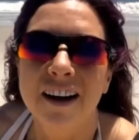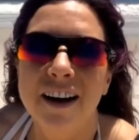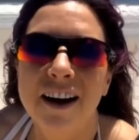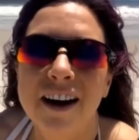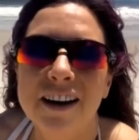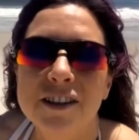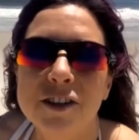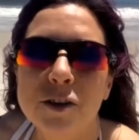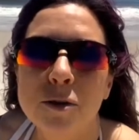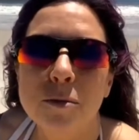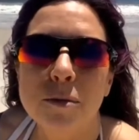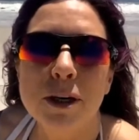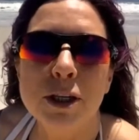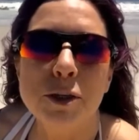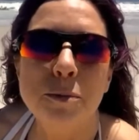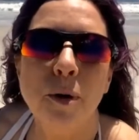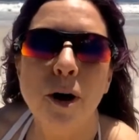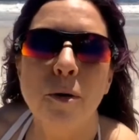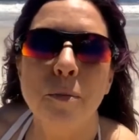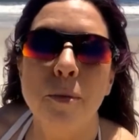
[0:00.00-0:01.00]
Not so
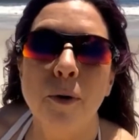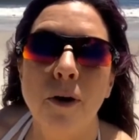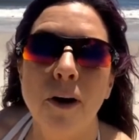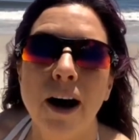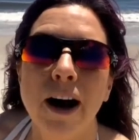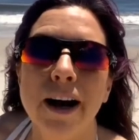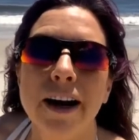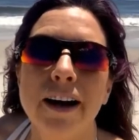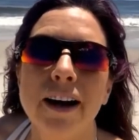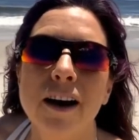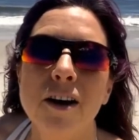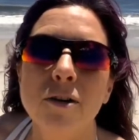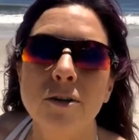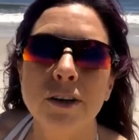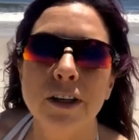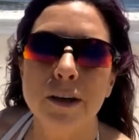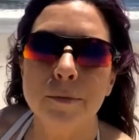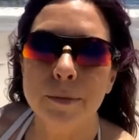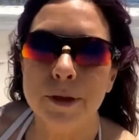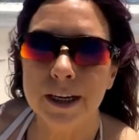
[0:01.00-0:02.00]
much purple. I know,
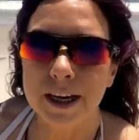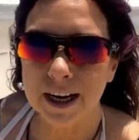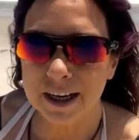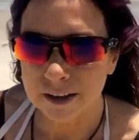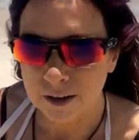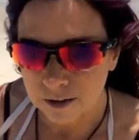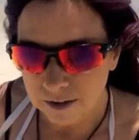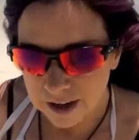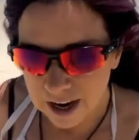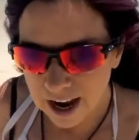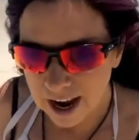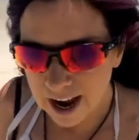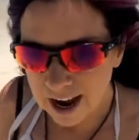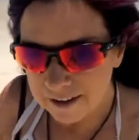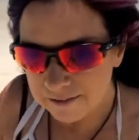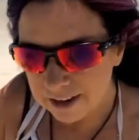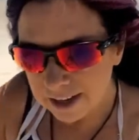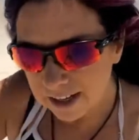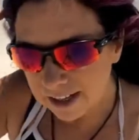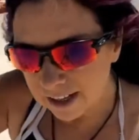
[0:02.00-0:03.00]
Libby, I don't
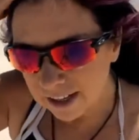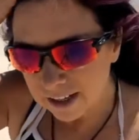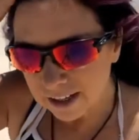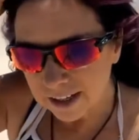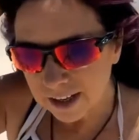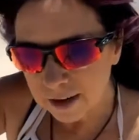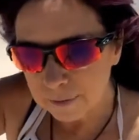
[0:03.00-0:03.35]
have any.